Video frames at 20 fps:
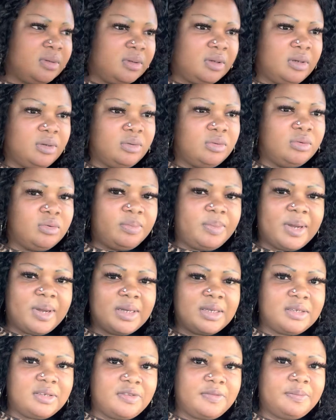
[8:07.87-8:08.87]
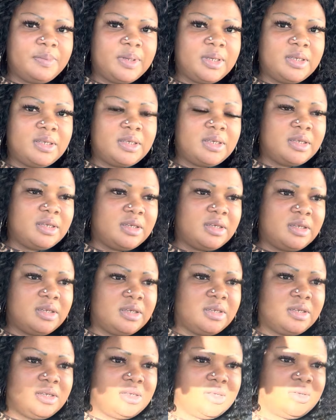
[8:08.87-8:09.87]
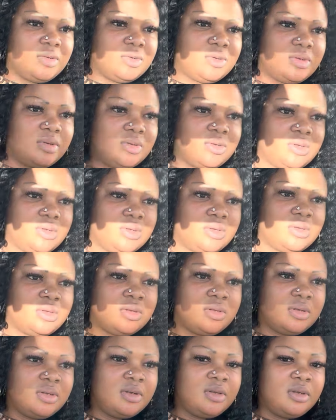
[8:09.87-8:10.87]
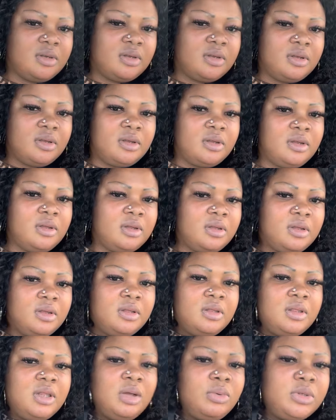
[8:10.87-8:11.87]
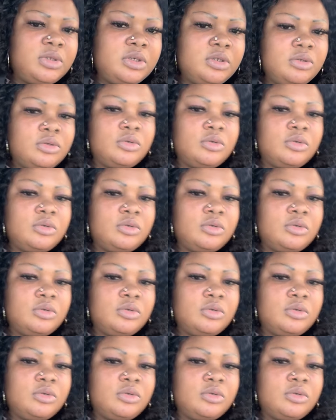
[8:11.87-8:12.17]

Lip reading: Hey, no parking space, Jesus. Now wait till you